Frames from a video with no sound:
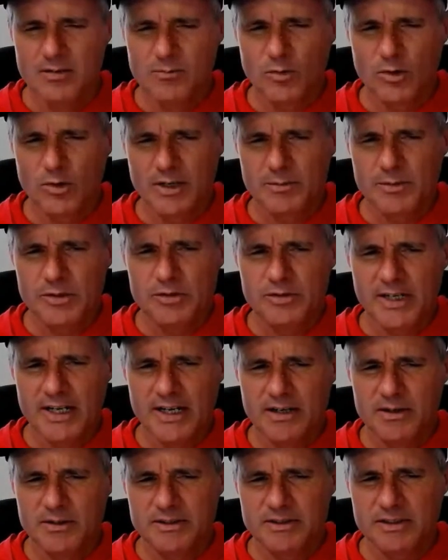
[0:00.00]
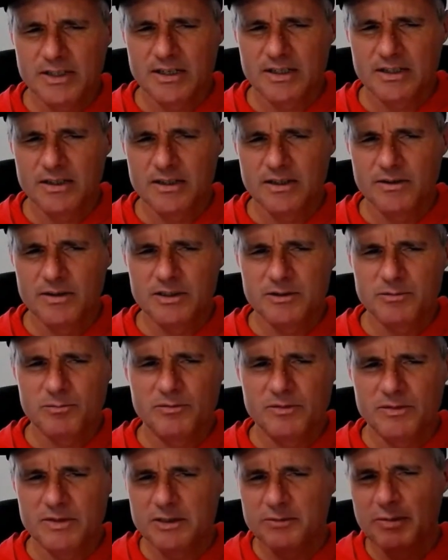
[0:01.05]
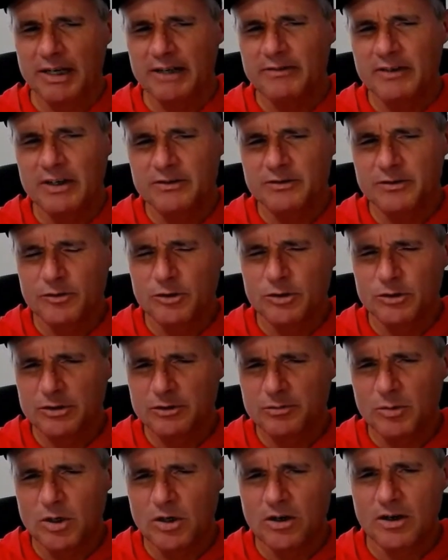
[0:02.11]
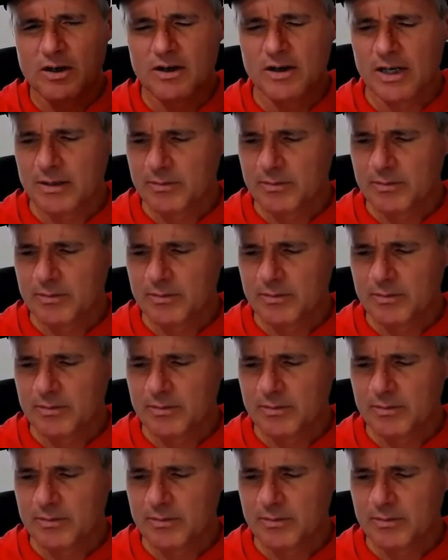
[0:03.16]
gonna do now is these bite valves are real small.